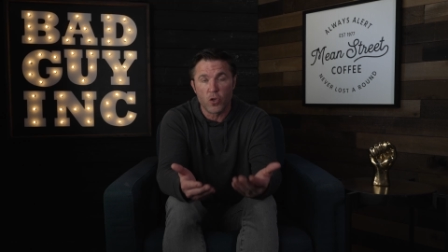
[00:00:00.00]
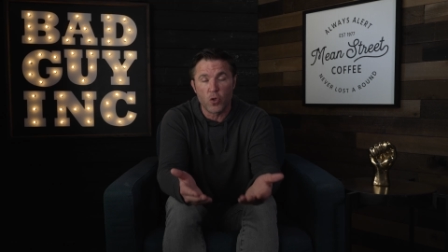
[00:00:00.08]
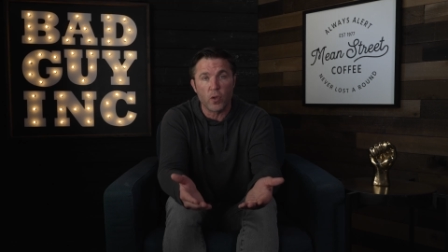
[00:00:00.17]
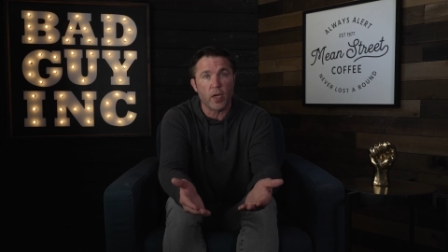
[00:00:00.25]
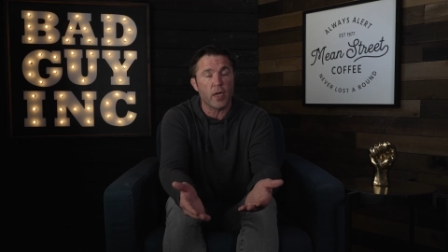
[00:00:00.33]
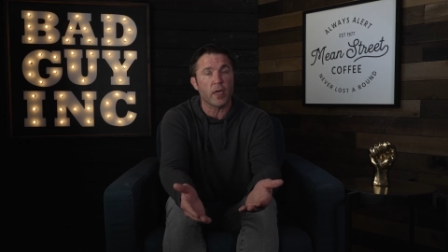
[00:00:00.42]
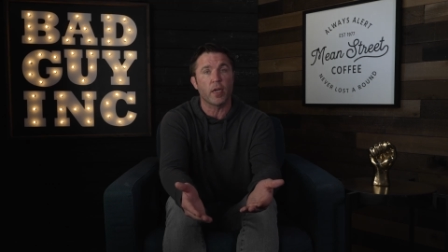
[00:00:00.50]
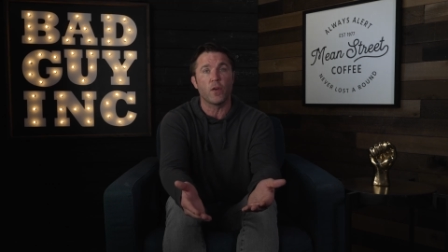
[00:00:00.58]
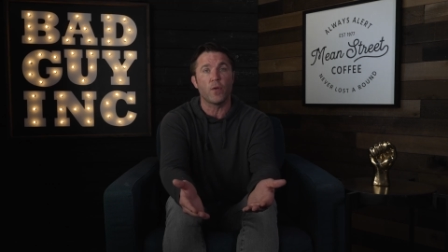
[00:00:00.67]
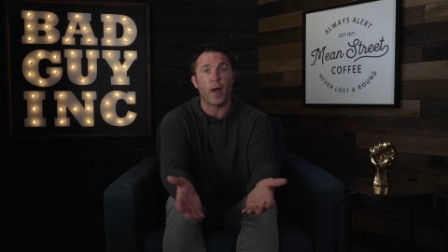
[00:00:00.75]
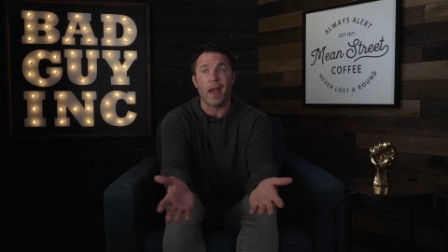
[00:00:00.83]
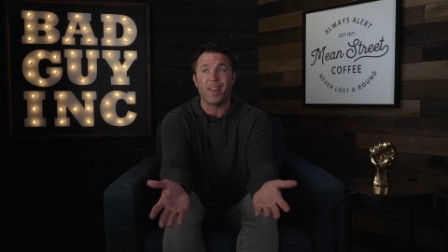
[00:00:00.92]
Juliana can
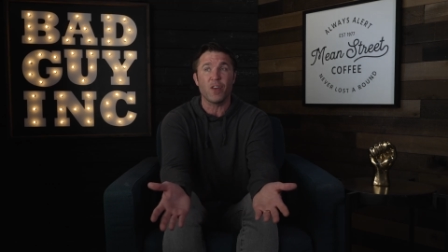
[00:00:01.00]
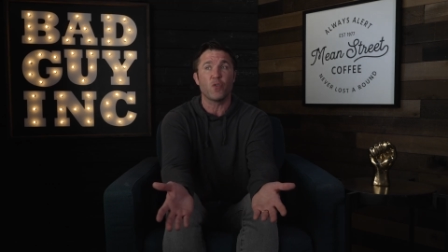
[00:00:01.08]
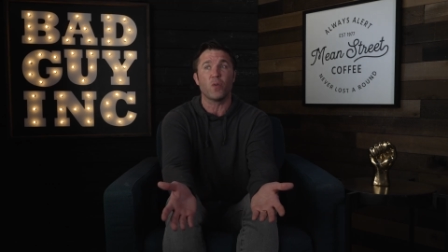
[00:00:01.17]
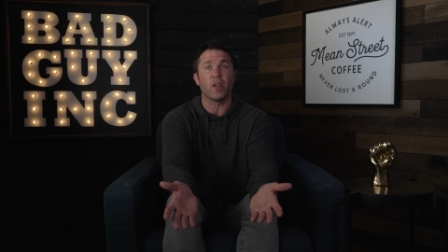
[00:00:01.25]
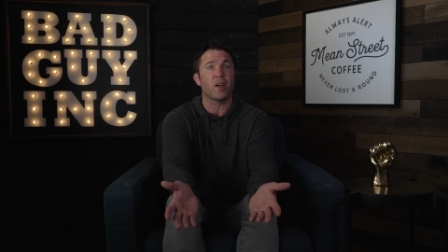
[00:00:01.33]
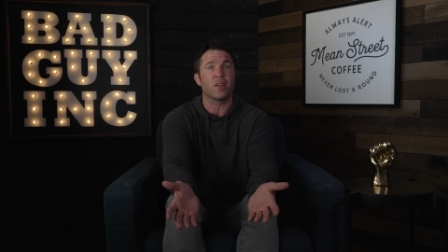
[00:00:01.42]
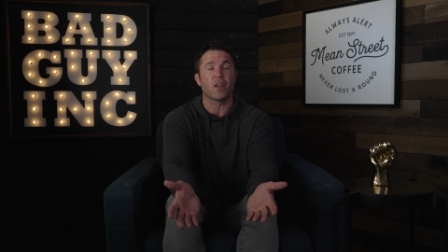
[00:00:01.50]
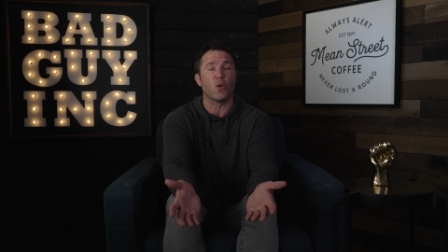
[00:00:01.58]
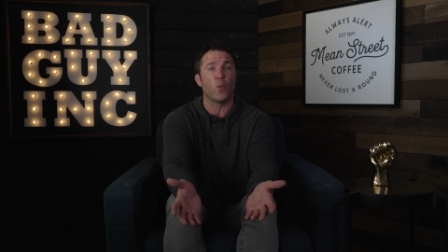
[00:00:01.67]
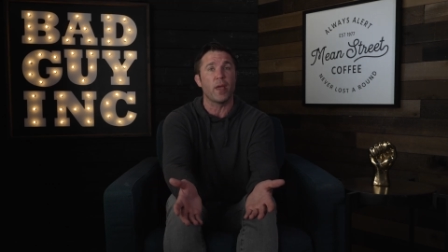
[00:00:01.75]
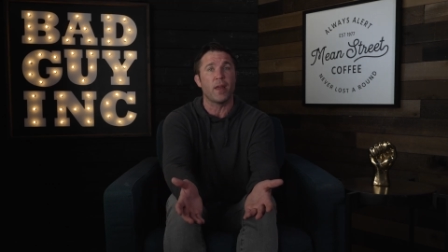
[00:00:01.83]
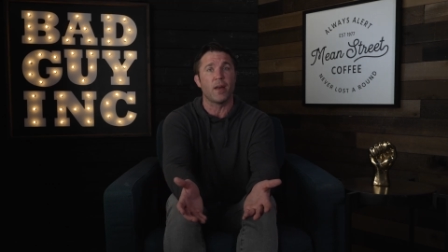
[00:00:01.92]
do, I think Juliana's going
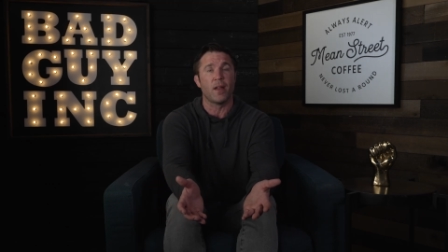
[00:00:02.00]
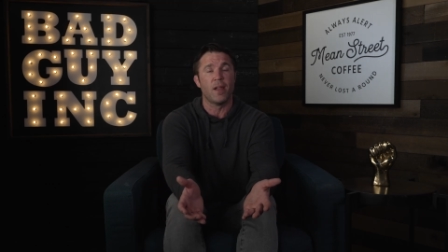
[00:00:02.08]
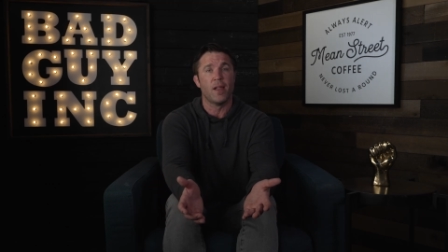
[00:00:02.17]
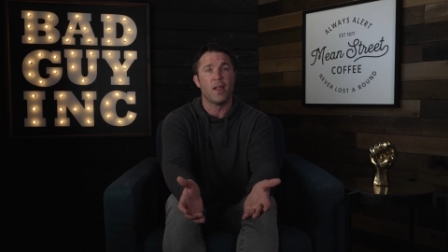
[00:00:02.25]
to win.